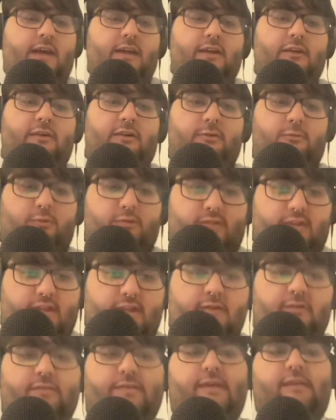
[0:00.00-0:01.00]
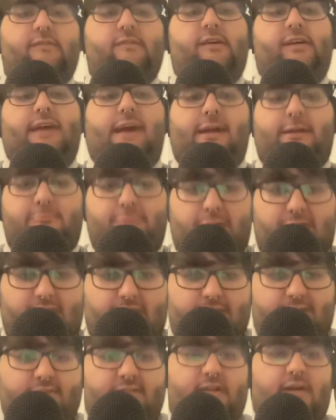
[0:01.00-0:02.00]
You can also use things like
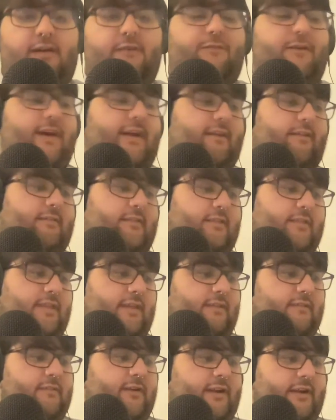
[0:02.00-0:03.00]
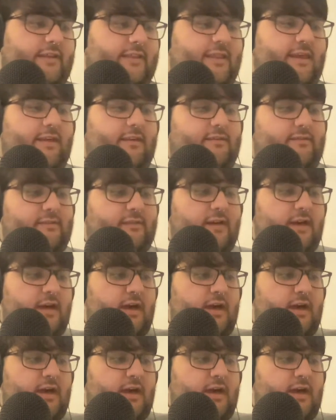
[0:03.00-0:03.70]
NPS surveys, things like this.